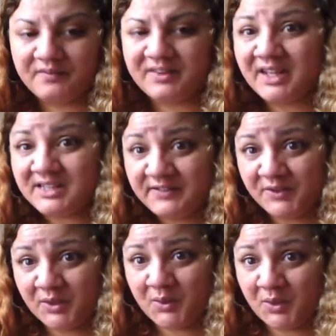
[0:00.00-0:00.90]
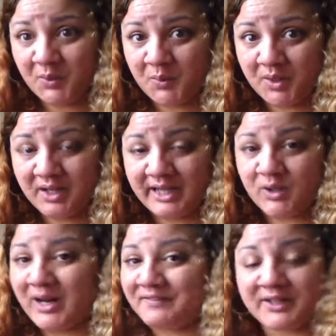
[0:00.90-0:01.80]
For those of you who,
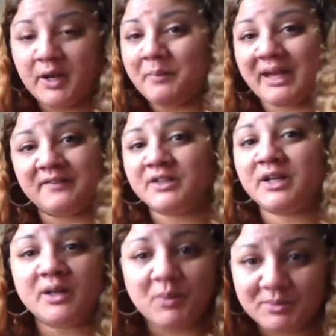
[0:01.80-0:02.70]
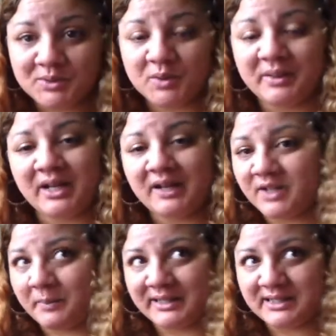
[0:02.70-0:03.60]
and you'll have to go back, if you don't know what I'm talking about, you have
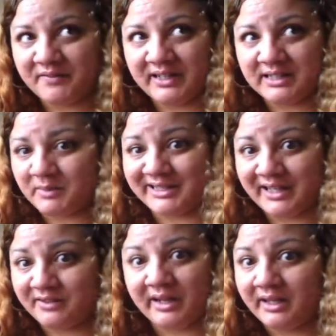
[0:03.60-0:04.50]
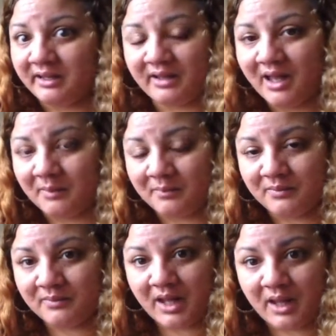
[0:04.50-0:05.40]
to go back to, I think it's my January
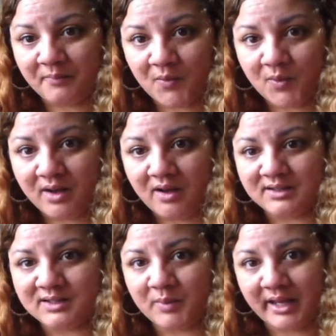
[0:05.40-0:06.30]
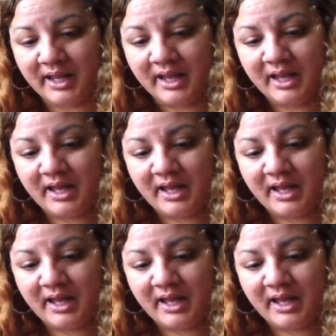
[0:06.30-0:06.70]
um, um, forecast where